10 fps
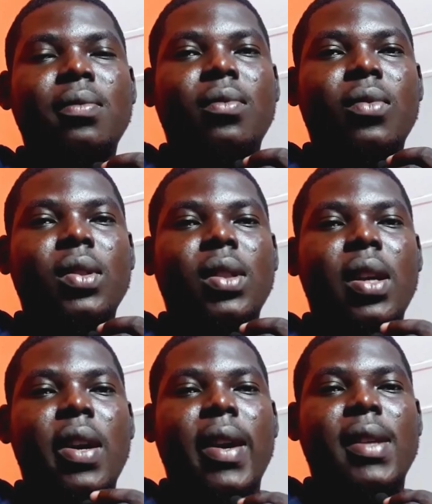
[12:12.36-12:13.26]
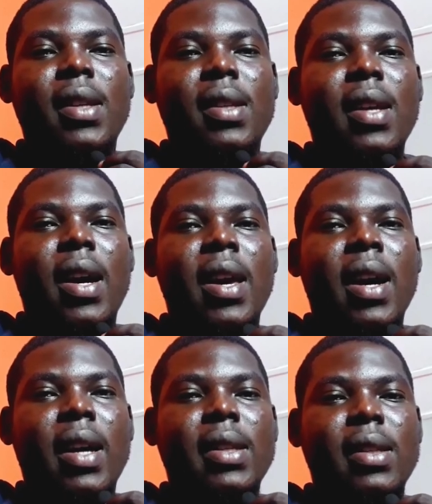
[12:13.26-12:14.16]
her younger
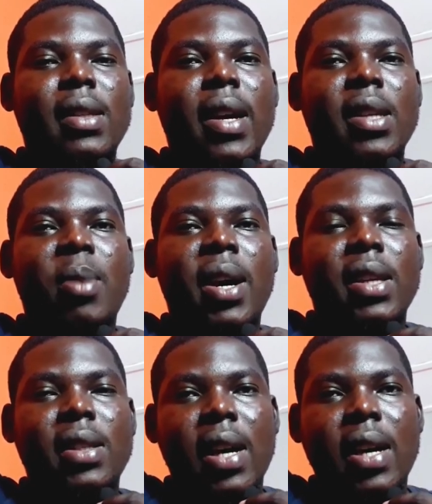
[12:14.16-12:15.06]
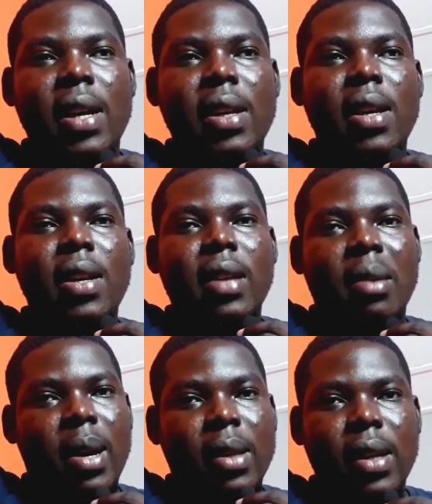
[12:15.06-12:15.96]
sister is by her side, and anytime I
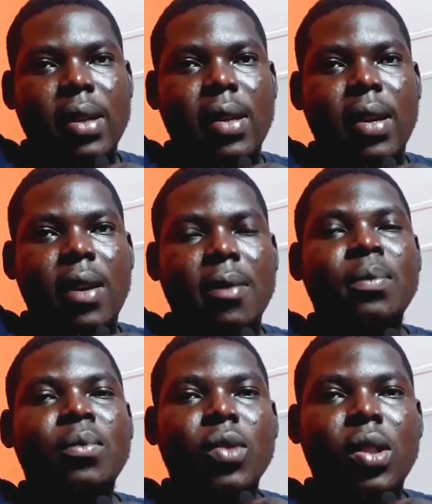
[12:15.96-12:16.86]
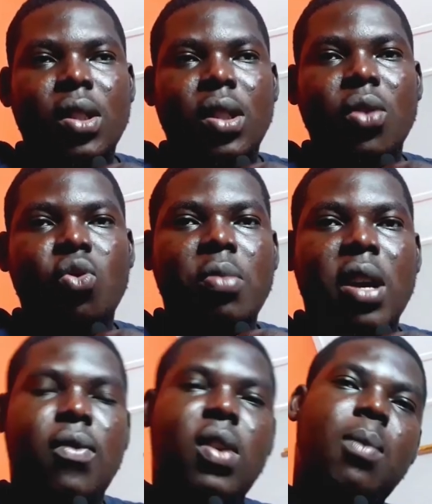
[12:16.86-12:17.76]
text her, she would be
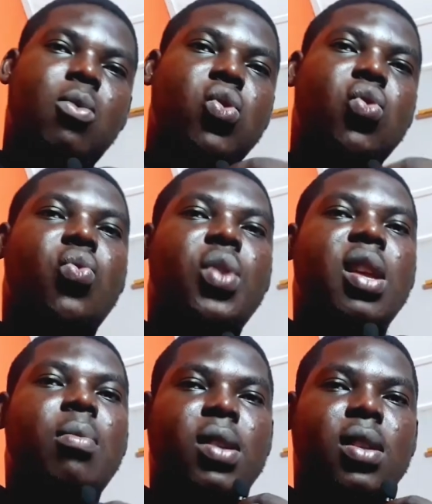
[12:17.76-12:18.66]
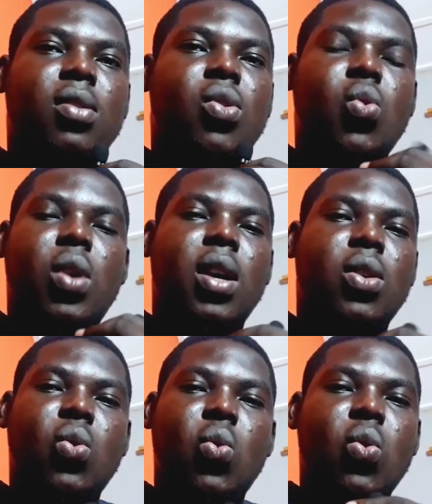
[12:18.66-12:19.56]
available to read the messages to her.
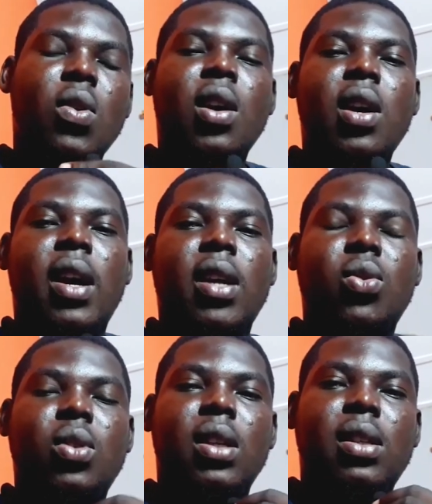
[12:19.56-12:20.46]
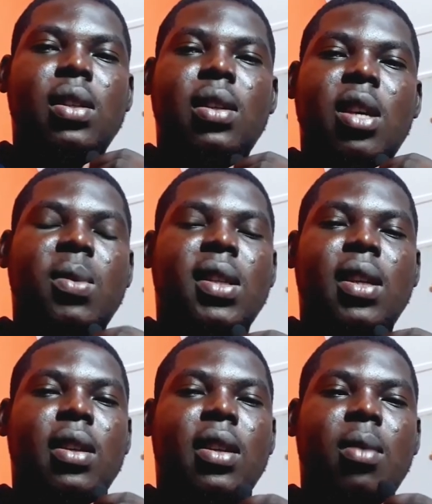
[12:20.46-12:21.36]
So I should just keep sending
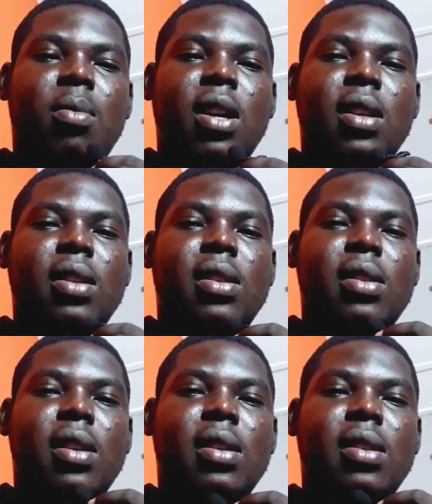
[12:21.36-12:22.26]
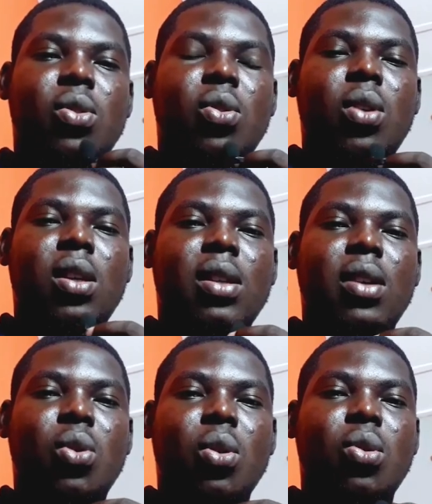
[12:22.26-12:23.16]
them, and it's a
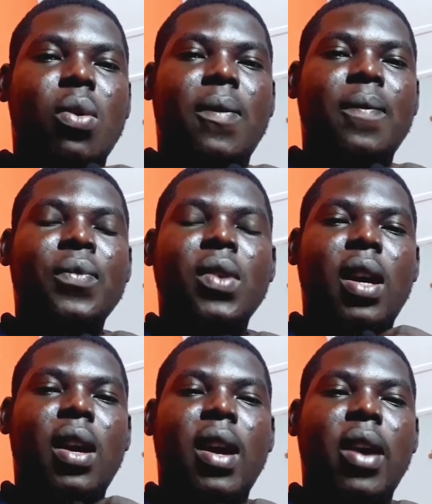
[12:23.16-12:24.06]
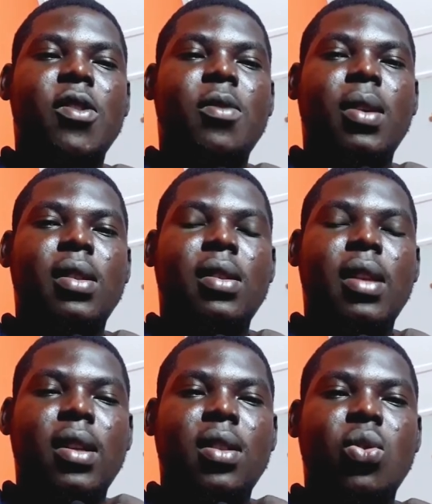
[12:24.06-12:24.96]
source of encouragement that
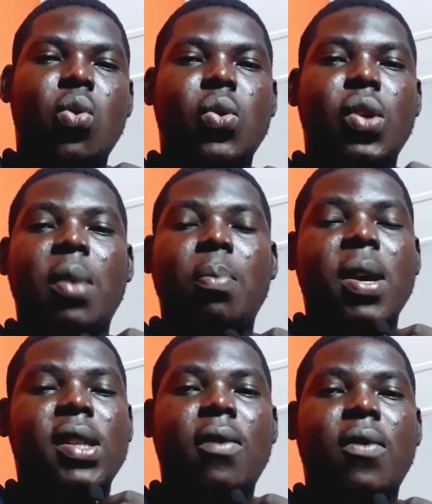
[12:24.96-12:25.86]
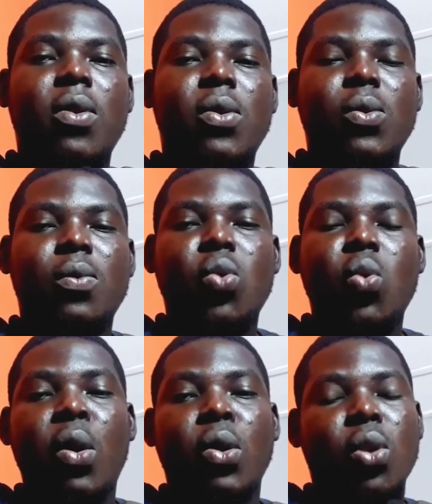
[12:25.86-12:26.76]
she's going to get better very soon. So I was
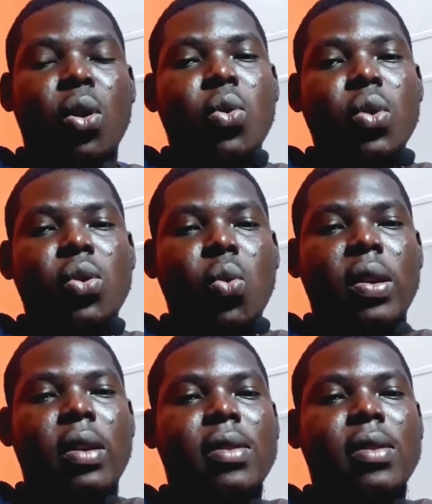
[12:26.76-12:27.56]
always doing it.